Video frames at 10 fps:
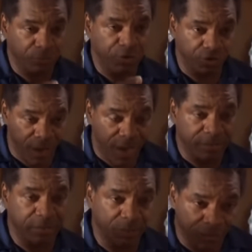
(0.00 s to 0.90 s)
want you to get your
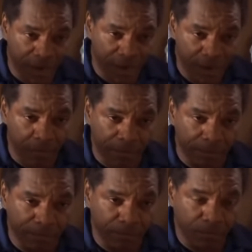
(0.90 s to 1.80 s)
ass up today,
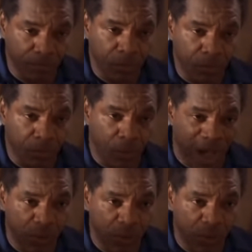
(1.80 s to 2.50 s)
go